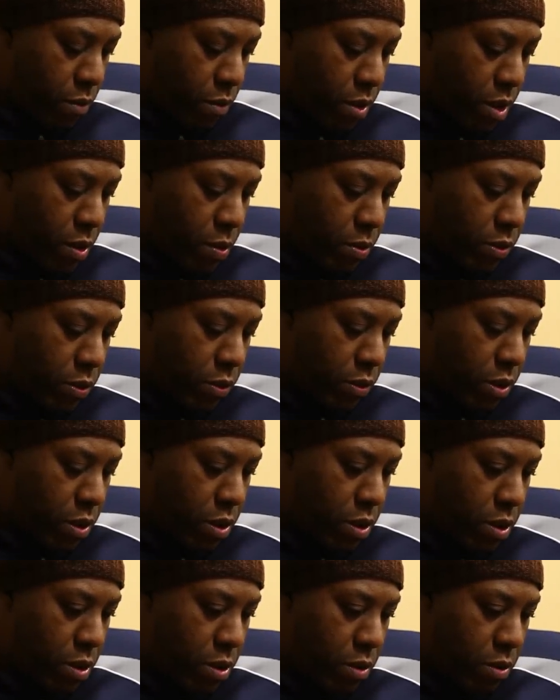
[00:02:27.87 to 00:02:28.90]
I was
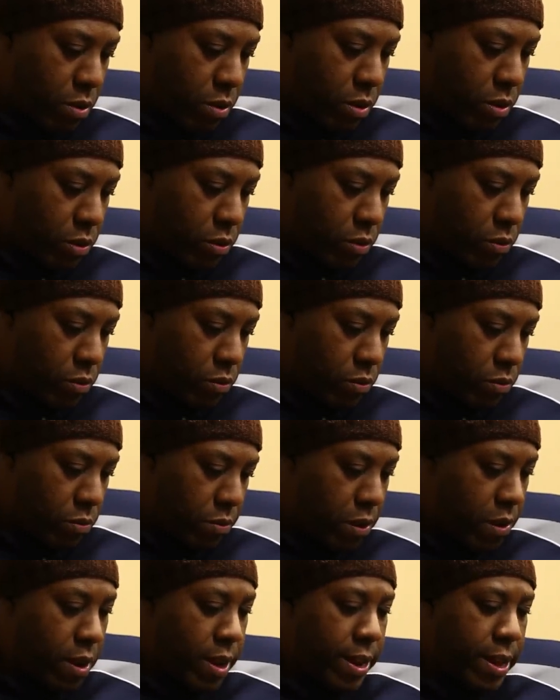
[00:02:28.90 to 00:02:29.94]
uh,
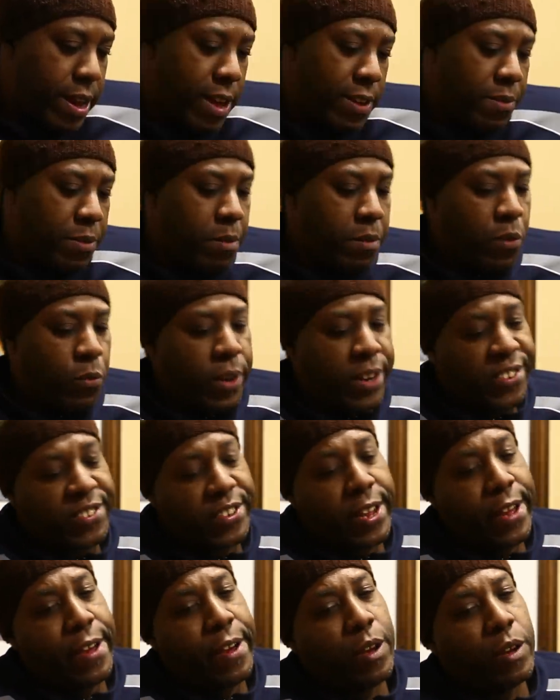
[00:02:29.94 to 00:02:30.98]
paralyzed from the waist
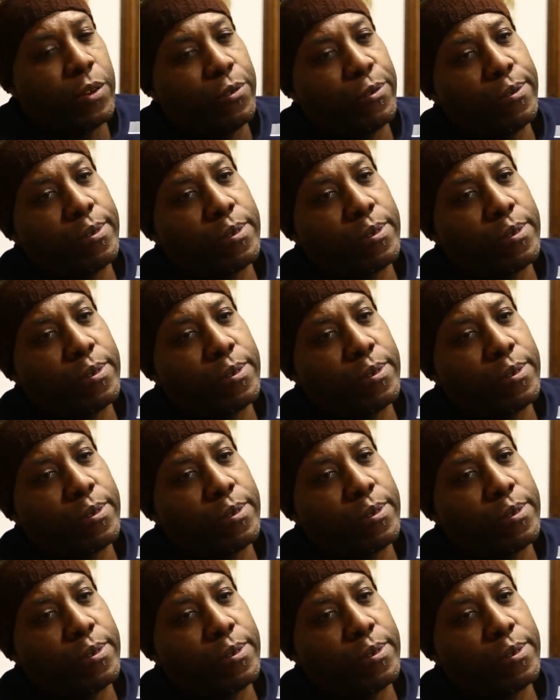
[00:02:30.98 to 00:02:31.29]
down.